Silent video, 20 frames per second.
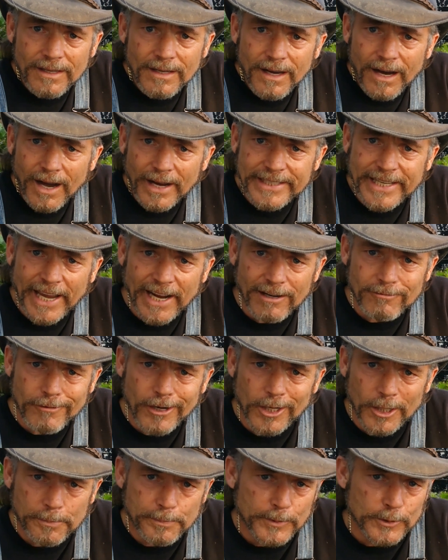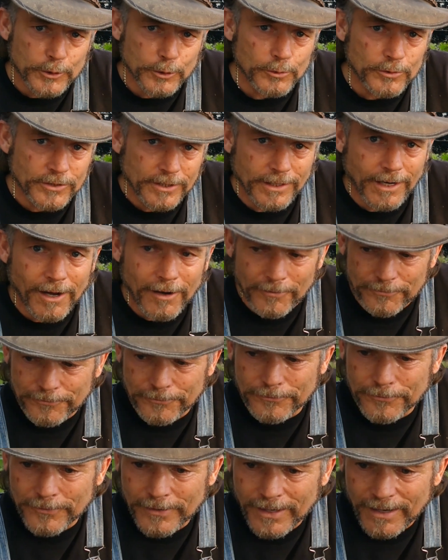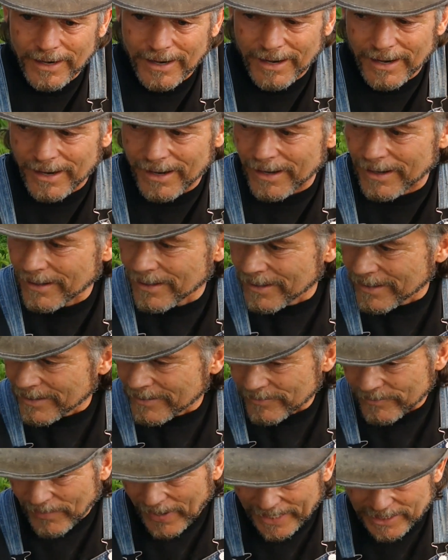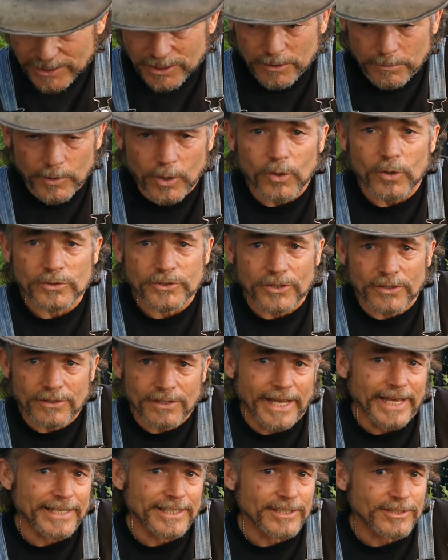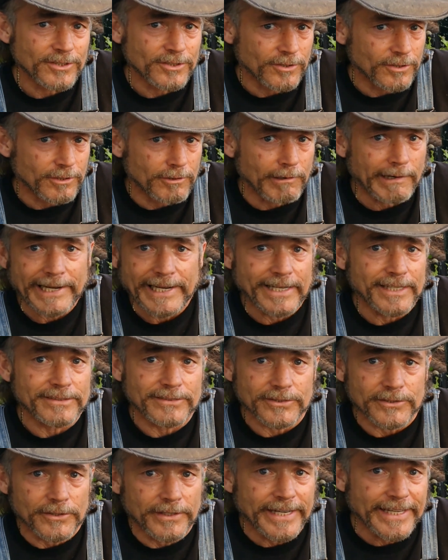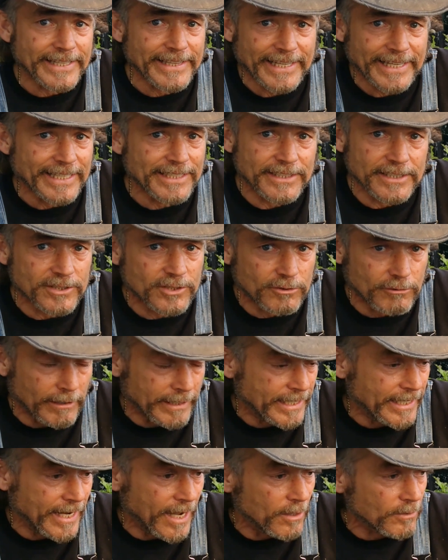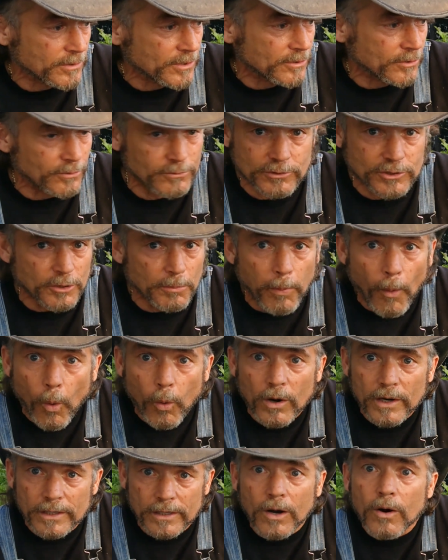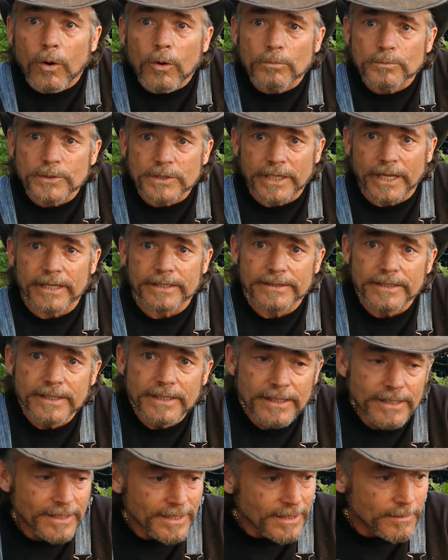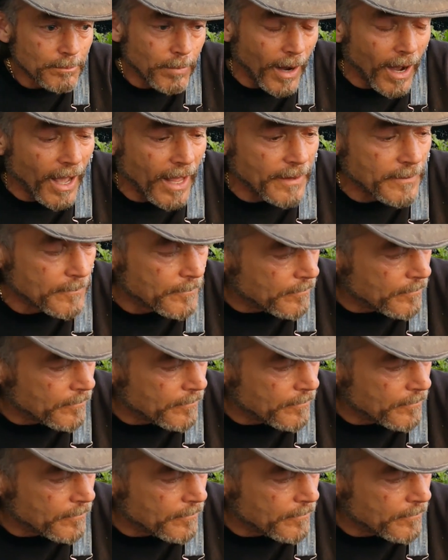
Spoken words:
I can't really produce enough vegetables or lettuce or greens or anything in this greenhouse to support a homestead. But